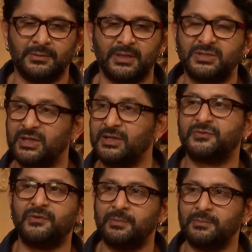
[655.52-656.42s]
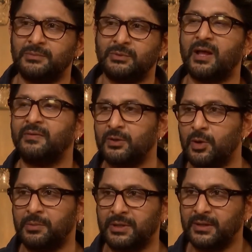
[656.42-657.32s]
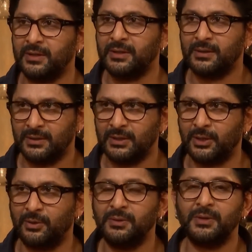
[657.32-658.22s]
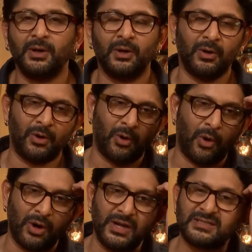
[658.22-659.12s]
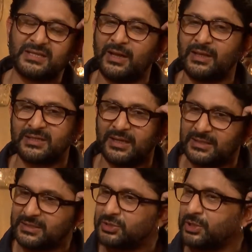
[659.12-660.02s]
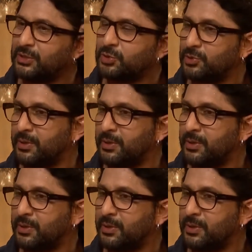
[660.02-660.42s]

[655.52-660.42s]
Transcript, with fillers: a serious film rather than comedy, you know, or let's say, let's say, let's say Chandrachur